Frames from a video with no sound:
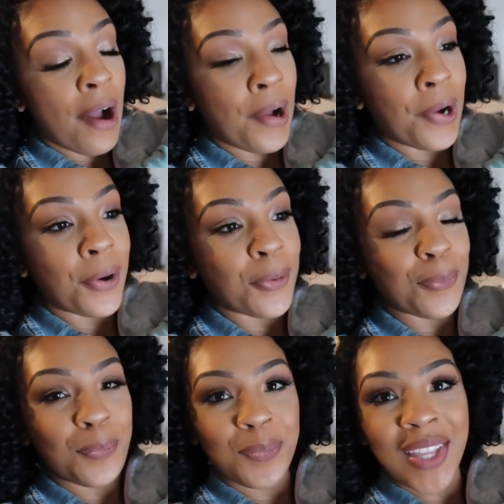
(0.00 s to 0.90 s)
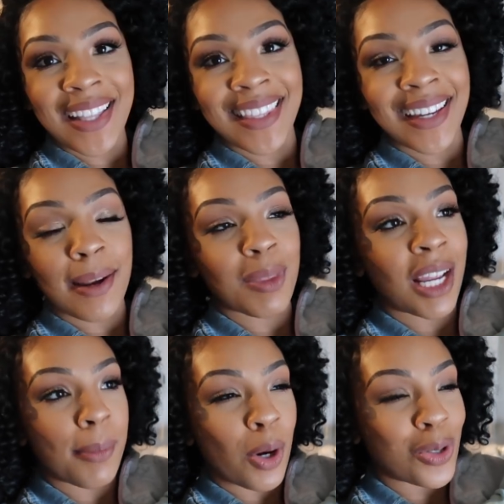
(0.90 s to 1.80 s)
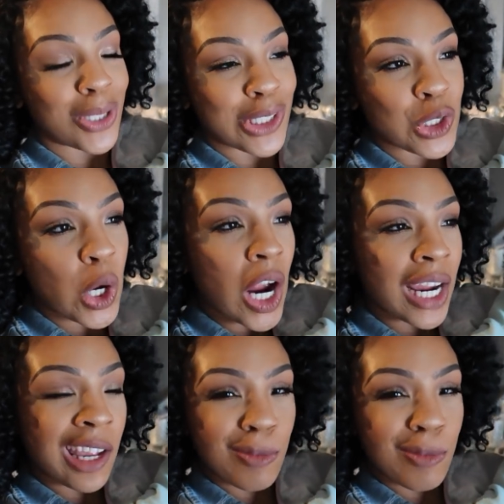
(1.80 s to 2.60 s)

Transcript: Um, and then I'm thinking about going to Target.